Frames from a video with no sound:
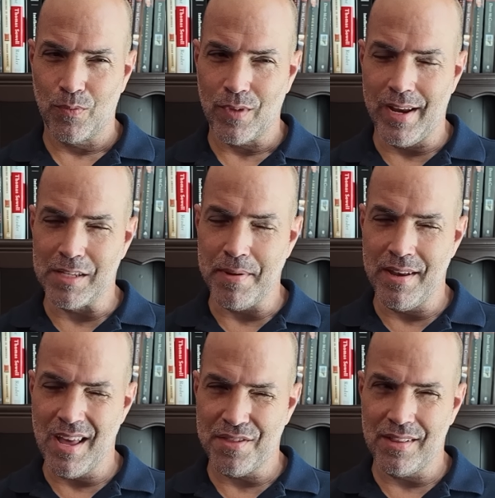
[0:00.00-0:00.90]
And it's been
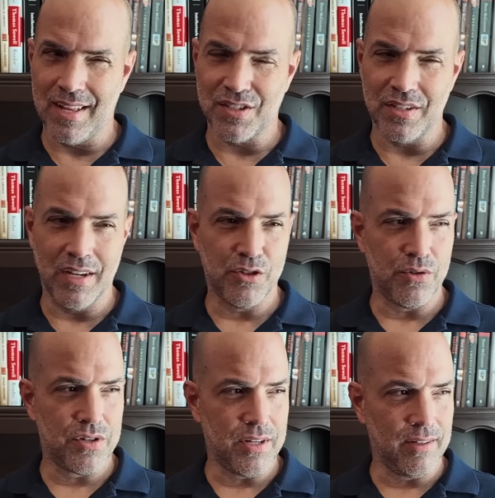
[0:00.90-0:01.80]
nothing less than
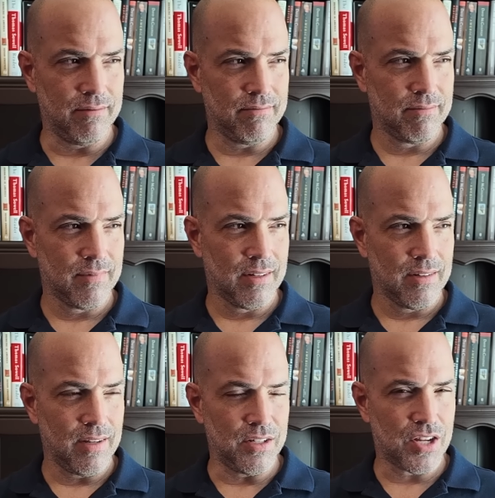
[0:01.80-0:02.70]
interesting.
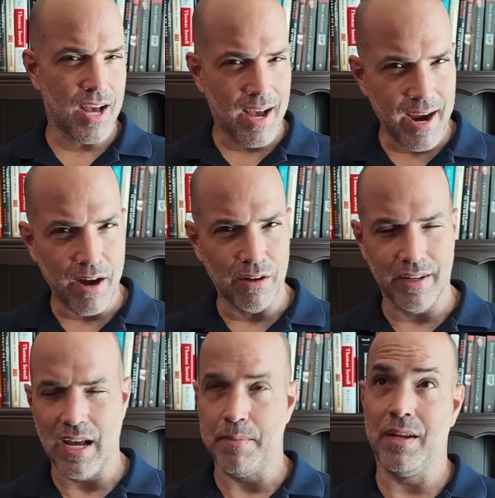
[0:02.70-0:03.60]

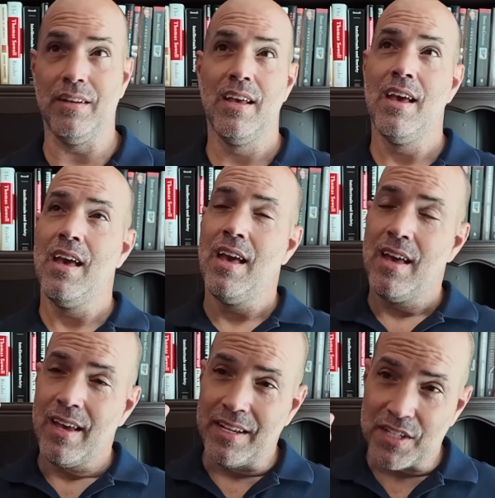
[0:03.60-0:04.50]
Entirely. I mean,
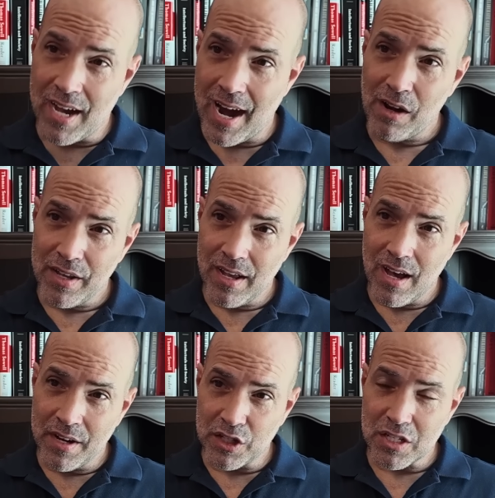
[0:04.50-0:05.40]
entirely
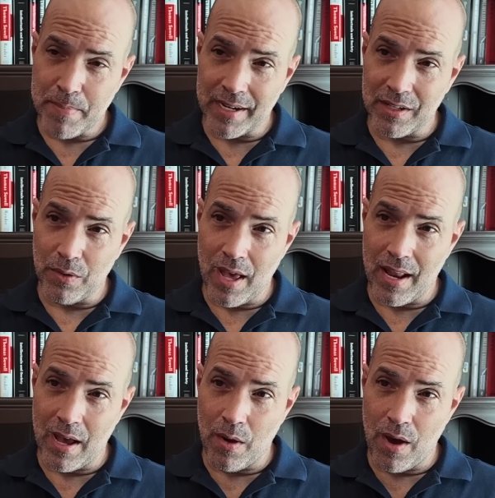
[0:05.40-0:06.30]
unexpected.
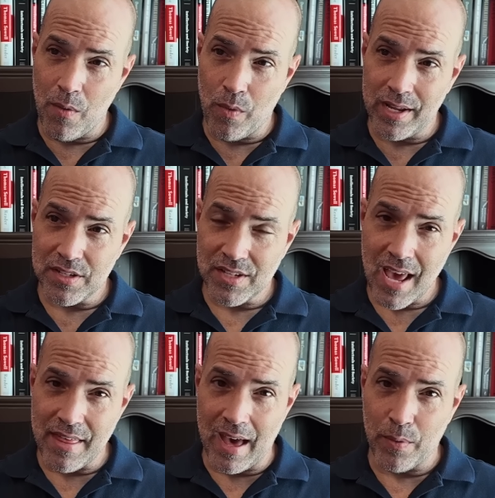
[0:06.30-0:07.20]
And uh, when I
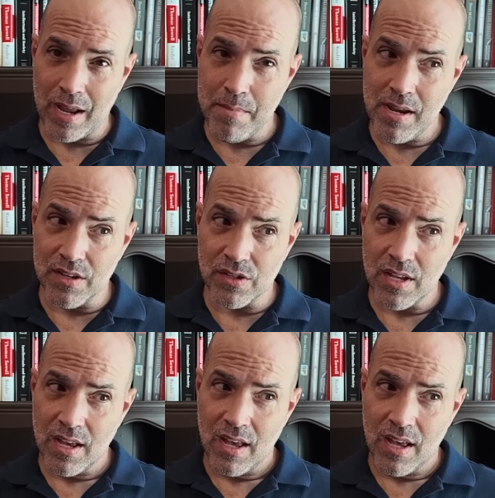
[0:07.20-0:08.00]
say that, what I mean is